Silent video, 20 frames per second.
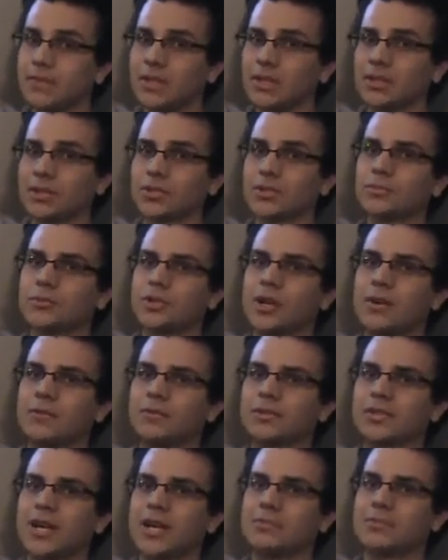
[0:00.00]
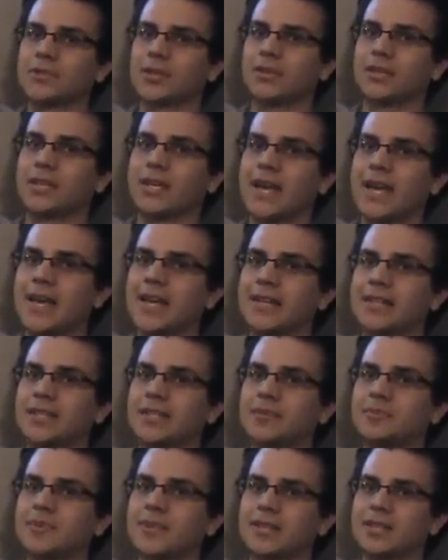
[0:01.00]
There's some travel times on the
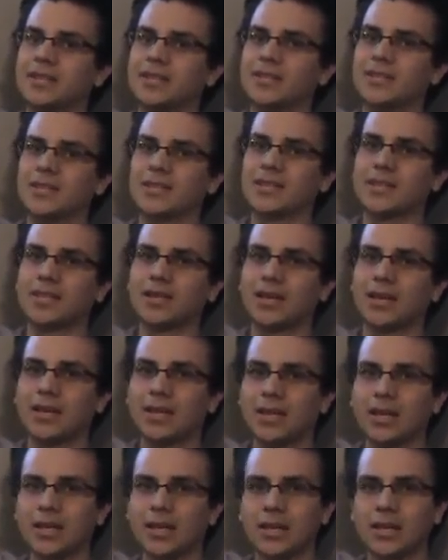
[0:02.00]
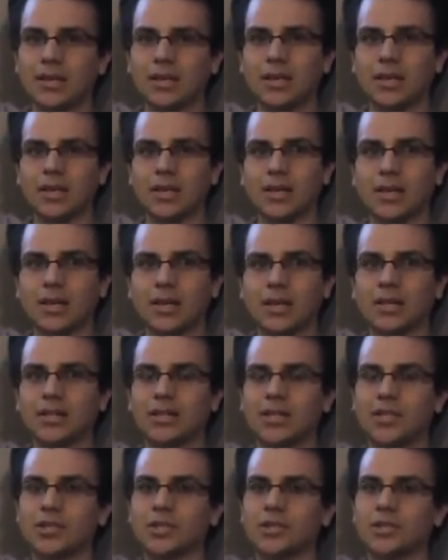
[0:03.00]
ends because, in
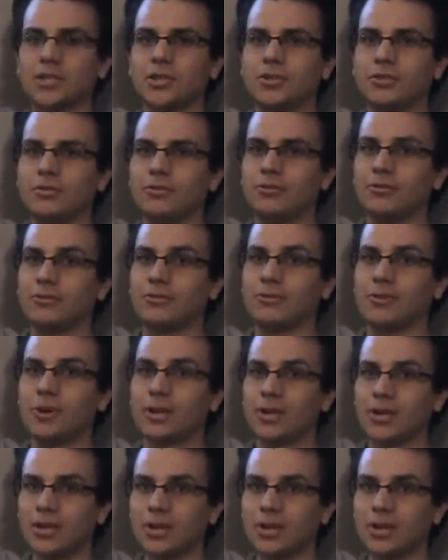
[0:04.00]
addition to